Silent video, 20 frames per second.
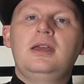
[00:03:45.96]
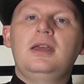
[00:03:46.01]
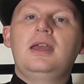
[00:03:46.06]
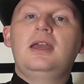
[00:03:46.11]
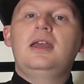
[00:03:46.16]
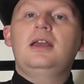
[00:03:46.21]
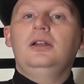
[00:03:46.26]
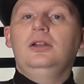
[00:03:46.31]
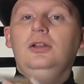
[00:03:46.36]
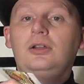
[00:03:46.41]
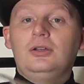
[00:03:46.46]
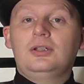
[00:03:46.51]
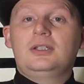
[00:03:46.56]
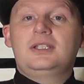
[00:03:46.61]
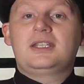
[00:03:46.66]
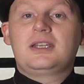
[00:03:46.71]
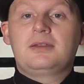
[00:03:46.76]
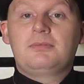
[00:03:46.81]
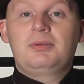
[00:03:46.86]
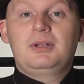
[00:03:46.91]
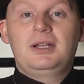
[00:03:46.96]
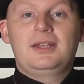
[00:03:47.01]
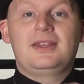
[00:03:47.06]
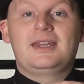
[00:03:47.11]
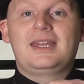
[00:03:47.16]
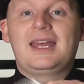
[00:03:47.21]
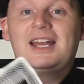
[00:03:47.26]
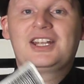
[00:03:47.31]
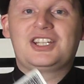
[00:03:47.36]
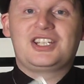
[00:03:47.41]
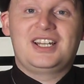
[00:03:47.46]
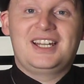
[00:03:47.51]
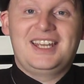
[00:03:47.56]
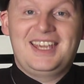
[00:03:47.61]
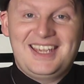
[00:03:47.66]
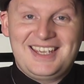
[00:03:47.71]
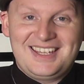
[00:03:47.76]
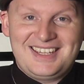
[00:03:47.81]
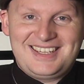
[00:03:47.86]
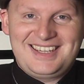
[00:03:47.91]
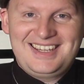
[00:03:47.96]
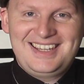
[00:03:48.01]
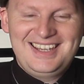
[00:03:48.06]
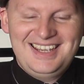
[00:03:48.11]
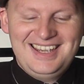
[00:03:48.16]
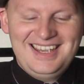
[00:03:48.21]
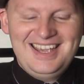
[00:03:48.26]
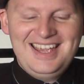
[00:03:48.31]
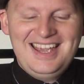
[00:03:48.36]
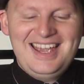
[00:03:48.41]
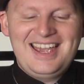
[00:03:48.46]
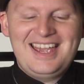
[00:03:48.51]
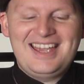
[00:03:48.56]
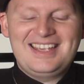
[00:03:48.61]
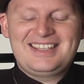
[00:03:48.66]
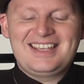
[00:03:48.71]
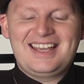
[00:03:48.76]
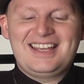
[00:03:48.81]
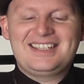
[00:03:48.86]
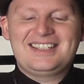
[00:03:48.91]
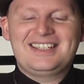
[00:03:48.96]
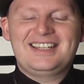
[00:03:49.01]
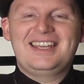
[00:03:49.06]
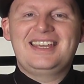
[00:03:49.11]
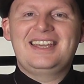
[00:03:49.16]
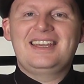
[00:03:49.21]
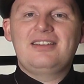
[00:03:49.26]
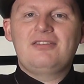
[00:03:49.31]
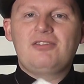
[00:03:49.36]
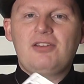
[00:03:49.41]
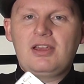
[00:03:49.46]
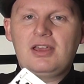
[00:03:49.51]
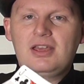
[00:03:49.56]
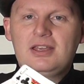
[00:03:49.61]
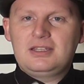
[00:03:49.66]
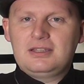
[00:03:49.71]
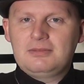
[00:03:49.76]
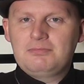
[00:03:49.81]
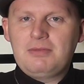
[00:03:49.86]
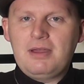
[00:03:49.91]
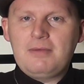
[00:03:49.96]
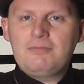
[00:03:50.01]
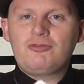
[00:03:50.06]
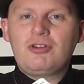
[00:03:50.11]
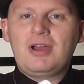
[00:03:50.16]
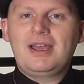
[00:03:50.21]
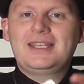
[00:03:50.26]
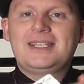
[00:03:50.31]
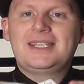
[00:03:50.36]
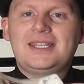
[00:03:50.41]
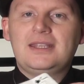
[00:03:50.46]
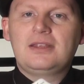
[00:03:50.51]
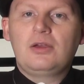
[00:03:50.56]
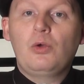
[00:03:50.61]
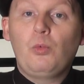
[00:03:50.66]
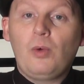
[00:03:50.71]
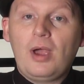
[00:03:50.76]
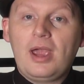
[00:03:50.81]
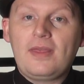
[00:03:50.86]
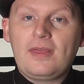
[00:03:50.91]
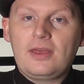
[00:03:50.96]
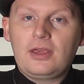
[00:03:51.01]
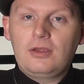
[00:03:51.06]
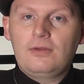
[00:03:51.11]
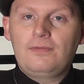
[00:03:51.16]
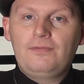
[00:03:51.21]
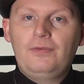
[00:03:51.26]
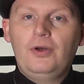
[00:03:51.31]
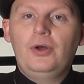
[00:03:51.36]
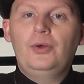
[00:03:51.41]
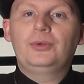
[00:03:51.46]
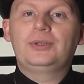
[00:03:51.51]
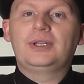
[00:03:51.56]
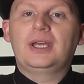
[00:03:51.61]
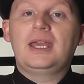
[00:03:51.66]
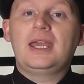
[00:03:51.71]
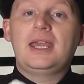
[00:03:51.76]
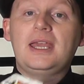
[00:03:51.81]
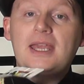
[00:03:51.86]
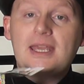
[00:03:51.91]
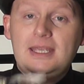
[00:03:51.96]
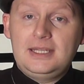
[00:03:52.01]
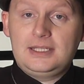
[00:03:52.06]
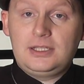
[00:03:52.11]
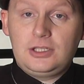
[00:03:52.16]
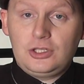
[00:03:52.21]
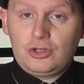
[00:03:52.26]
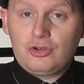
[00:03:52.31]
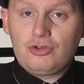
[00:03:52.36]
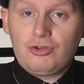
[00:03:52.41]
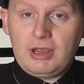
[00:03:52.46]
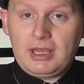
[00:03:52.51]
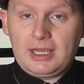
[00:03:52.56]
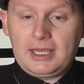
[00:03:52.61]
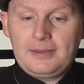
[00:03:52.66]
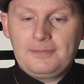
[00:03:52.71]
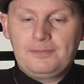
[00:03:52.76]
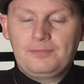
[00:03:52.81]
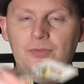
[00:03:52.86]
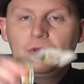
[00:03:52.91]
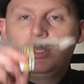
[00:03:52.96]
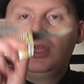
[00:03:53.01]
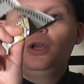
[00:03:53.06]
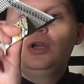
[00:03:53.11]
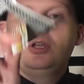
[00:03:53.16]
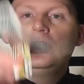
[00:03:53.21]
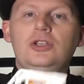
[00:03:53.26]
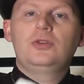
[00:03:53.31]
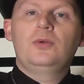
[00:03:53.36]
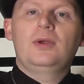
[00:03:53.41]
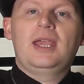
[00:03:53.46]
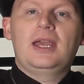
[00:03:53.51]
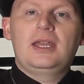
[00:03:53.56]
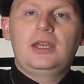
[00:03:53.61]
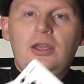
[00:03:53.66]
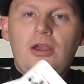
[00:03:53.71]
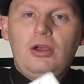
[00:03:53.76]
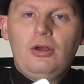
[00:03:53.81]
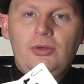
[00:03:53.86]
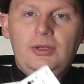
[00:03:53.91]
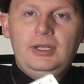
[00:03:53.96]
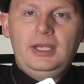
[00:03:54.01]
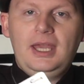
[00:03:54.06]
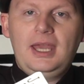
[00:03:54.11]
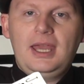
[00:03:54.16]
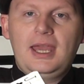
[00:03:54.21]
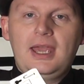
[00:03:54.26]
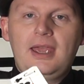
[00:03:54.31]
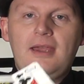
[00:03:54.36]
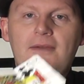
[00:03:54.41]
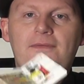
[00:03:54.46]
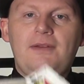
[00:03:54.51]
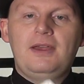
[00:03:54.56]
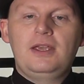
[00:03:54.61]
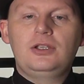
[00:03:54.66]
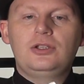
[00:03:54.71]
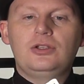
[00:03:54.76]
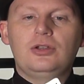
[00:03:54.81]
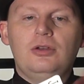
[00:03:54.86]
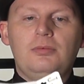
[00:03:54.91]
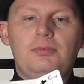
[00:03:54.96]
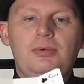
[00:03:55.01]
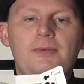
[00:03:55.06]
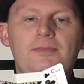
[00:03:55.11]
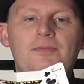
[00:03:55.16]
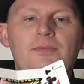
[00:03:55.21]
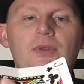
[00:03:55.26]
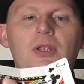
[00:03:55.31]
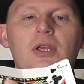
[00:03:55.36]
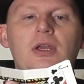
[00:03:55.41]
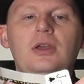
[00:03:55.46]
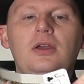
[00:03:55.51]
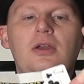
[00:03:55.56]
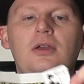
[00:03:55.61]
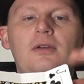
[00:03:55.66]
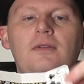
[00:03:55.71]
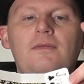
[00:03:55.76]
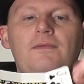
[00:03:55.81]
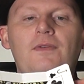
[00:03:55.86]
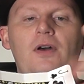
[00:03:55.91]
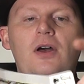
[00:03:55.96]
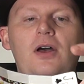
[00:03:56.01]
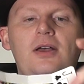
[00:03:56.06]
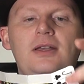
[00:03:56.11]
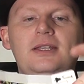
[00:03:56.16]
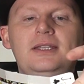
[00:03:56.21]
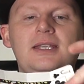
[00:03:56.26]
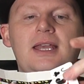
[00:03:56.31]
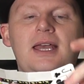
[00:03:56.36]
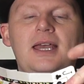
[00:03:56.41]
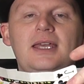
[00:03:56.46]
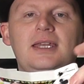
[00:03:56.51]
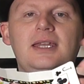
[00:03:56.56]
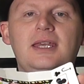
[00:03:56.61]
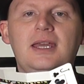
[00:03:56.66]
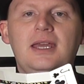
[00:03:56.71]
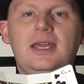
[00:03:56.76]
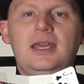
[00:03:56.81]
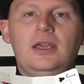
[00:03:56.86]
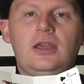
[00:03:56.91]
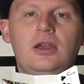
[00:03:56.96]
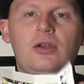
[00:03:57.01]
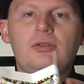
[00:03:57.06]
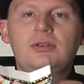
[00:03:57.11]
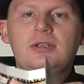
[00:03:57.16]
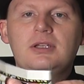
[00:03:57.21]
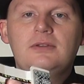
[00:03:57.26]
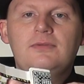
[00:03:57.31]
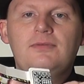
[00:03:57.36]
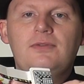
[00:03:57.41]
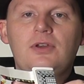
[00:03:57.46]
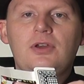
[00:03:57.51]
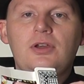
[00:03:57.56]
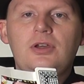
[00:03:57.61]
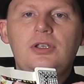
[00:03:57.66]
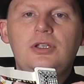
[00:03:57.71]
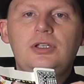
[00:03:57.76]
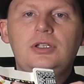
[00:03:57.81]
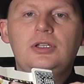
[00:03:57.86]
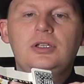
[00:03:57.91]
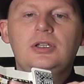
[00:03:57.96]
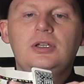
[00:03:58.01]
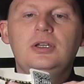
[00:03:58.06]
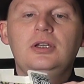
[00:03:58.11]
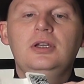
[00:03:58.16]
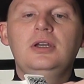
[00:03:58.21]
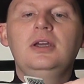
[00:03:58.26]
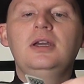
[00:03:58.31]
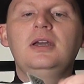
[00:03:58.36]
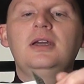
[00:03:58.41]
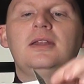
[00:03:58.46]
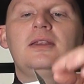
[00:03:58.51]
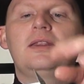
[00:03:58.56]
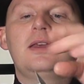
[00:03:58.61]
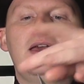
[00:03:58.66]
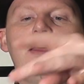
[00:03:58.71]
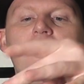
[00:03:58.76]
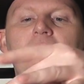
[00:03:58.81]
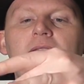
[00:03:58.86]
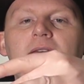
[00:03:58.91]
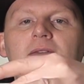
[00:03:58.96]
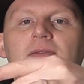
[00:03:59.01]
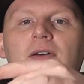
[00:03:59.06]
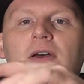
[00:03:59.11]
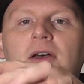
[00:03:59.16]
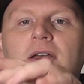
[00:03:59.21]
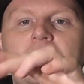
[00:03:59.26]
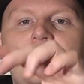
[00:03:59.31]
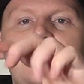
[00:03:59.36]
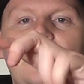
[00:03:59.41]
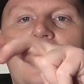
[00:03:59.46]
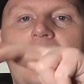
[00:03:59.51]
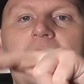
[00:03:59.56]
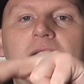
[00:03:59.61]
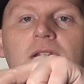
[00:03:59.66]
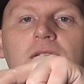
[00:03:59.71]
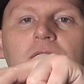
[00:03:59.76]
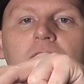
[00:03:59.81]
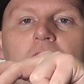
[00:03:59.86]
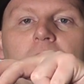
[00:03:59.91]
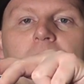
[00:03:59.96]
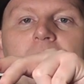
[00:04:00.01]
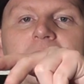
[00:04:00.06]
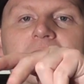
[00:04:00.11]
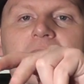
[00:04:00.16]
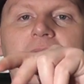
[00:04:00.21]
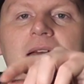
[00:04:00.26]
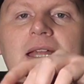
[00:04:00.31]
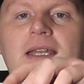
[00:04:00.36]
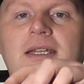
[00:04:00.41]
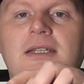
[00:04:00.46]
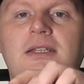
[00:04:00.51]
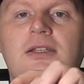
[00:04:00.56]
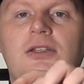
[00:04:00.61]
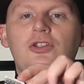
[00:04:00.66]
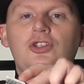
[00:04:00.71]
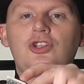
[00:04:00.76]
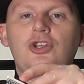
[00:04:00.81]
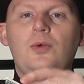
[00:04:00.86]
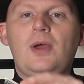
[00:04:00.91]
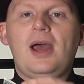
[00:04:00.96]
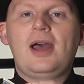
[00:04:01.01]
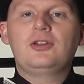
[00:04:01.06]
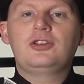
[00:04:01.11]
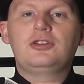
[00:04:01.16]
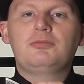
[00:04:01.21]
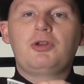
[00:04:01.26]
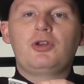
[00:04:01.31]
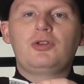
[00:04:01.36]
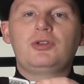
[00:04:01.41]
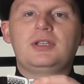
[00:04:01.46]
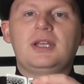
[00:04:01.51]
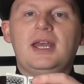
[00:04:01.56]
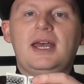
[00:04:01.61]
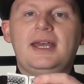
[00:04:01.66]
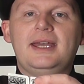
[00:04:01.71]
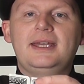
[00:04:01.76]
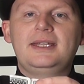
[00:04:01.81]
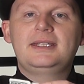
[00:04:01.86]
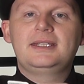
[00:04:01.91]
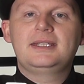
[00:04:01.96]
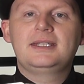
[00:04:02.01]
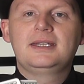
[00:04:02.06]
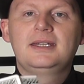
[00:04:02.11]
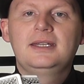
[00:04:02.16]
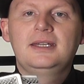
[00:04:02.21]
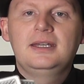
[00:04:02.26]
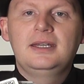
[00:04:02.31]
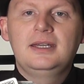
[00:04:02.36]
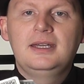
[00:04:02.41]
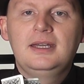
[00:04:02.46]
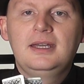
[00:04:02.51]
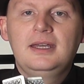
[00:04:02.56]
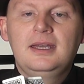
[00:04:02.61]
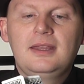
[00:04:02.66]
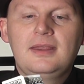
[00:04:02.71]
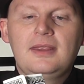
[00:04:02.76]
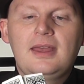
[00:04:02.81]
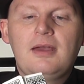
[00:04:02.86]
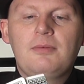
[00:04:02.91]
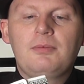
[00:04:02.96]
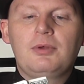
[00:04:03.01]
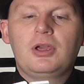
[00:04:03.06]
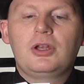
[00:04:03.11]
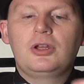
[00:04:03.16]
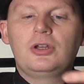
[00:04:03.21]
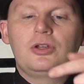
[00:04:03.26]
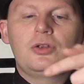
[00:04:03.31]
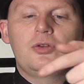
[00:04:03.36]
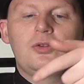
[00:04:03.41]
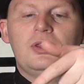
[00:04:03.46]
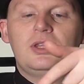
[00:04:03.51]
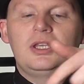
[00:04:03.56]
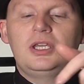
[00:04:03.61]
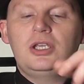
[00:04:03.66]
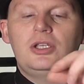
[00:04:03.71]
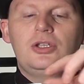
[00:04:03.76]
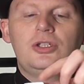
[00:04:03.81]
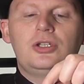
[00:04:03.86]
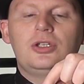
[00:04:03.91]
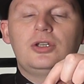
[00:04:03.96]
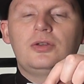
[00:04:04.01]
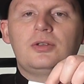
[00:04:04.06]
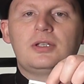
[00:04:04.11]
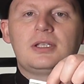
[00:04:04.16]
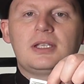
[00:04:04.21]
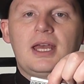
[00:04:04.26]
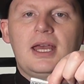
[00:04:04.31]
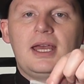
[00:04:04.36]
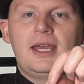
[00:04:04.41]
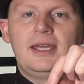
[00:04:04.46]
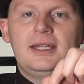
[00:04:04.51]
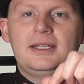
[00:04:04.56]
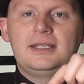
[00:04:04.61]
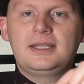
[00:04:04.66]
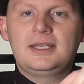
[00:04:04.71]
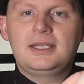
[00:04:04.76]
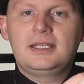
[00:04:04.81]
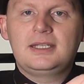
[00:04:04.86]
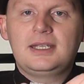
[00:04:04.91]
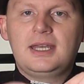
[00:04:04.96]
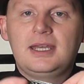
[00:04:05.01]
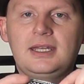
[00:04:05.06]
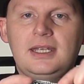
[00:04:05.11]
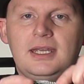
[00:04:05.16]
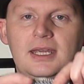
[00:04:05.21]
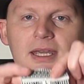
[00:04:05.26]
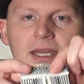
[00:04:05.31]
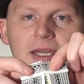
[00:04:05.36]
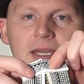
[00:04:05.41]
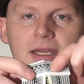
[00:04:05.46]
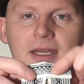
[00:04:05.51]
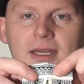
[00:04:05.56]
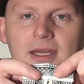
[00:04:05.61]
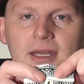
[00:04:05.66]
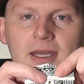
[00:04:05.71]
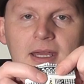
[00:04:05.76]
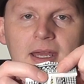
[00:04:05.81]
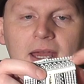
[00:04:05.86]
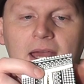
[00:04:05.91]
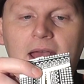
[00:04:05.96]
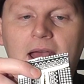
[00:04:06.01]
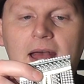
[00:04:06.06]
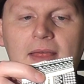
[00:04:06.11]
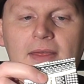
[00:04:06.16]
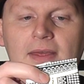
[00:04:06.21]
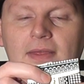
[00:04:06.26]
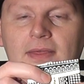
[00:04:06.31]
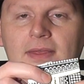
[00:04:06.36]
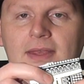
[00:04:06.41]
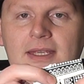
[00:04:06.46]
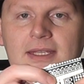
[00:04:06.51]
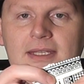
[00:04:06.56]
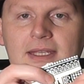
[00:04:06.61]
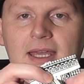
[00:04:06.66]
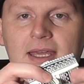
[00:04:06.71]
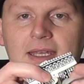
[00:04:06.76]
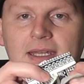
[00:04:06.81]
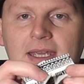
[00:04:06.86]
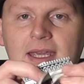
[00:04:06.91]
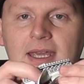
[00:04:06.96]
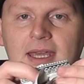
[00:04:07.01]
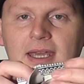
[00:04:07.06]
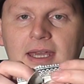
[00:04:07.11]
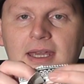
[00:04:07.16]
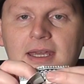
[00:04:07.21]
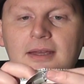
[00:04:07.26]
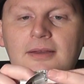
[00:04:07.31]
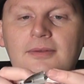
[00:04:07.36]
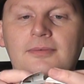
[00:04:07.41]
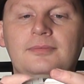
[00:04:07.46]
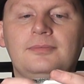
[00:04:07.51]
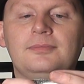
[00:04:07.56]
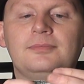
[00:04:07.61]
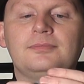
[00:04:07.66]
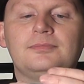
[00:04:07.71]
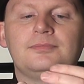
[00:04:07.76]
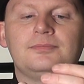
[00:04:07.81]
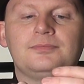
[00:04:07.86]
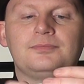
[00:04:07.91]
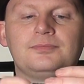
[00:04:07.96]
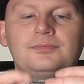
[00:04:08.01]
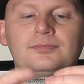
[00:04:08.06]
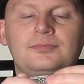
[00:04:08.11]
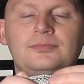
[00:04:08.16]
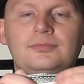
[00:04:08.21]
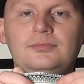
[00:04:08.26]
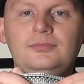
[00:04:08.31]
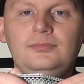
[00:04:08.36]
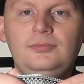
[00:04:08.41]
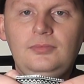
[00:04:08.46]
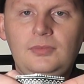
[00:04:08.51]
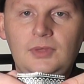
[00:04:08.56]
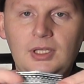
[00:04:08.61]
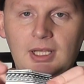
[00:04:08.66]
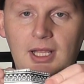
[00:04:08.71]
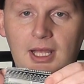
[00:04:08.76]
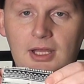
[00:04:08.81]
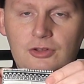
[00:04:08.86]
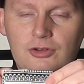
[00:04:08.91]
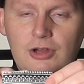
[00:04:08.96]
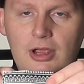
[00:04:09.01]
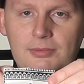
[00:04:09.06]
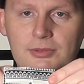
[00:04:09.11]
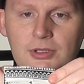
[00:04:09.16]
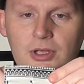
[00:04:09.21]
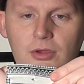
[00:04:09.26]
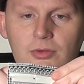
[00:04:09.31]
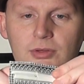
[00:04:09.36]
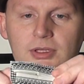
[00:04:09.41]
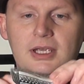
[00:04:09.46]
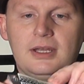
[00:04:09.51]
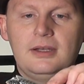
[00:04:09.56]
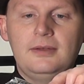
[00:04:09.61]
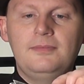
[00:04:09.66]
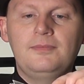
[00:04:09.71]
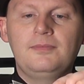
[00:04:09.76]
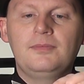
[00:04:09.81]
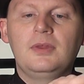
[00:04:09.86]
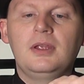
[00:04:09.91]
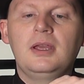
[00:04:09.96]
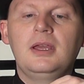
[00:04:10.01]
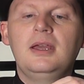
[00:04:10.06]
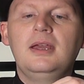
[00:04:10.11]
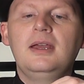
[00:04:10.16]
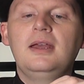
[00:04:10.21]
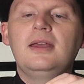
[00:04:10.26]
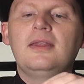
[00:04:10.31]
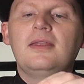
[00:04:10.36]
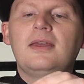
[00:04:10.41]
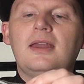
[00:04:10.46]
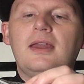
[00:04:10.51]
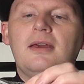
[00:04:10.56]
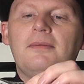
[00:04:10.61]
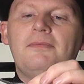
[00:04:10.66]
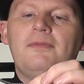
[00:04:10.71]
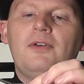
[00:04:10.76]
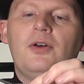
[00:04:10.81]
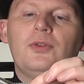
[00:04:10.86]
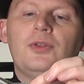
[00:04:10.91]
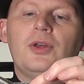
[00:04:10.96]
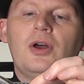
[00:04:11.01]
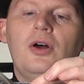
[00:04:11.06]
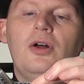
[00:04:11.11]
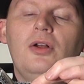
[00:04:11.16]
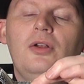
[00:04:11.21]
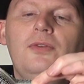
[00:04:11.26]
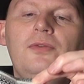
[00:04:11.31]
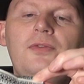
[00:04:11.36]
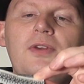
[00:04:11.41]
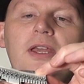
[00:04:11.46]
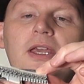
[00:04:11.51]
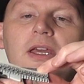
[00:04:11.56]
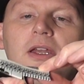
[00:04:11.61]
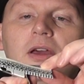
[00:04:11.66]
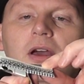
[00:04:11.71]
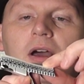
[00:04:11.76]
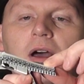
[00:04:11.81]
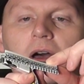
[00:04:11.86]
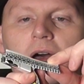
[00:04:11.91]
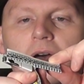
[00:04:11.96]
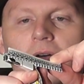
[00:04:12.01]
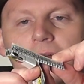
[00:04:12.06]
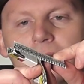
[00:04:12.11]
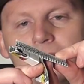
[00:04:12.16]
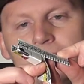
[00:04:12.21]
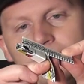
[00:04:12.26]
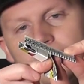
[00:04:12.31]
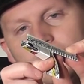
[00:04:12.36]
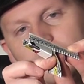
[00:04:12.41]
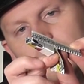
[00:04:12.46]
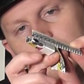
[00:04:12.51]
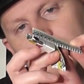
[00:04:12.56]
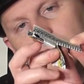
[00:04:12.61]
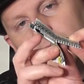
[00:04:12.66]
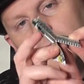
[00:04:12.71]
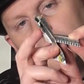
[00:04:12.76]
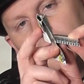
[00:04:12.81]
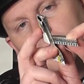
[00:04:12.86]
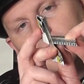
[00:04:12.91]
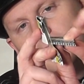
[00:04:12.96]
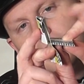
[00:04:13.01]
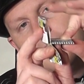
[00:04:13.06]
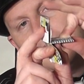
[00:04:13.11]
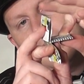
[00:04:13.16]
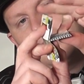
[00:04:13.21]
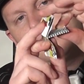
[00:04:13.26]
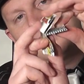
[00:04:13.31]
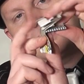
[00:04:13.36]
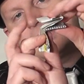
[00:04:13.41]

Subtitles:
It looks simpler than it actually is. It's memorizing the way that you fold it is the trick. So again, you're holding it here, face up, far side here goes in first, then the far side and the opposite end, the two outermost sides. Then we're going to do these 2 sides, this side here, and then this side here. That traps those in. Then I fold the whole thing in half, and if